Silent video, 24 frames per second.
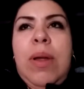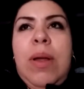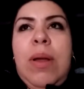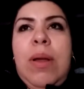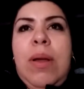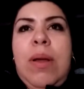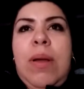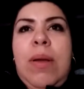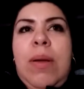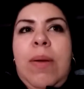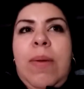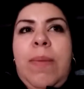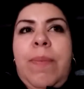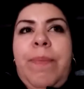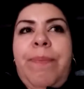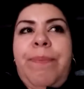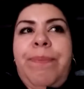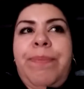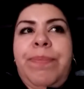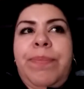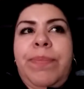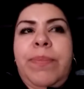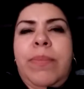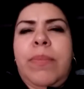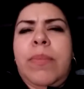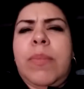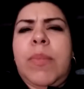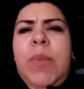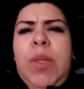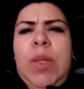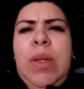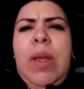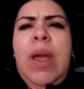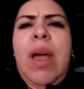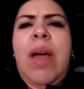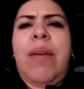
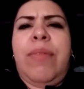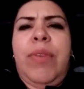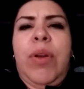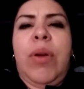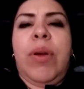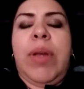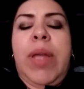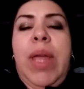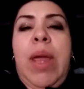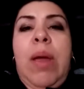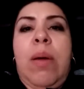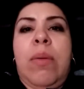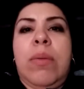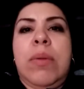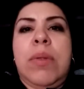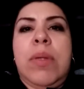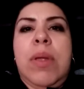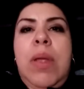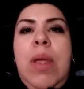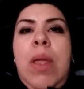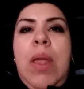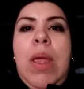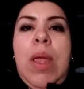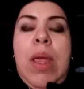have your count,